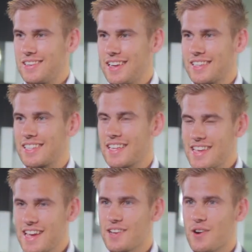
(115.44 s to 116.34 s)
I'd say
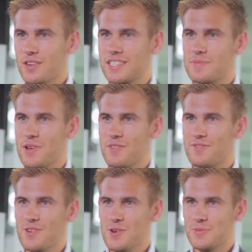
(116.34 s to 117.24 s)
the end goal is to be on the
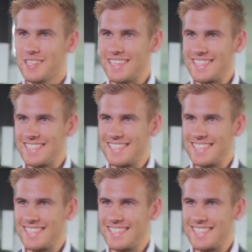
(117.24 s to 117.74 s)
Forbes list.